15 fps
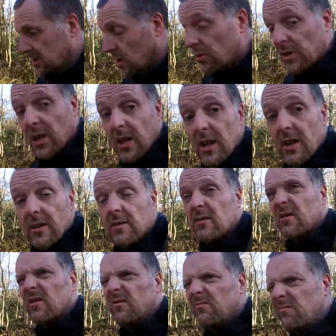Oh yeah,
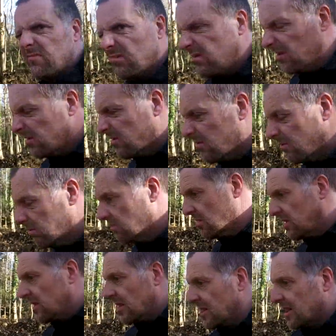um,
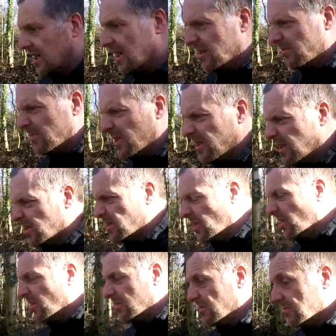getting a bit
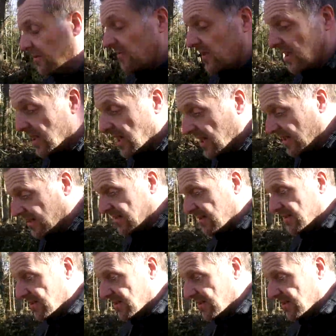disheartened with it again.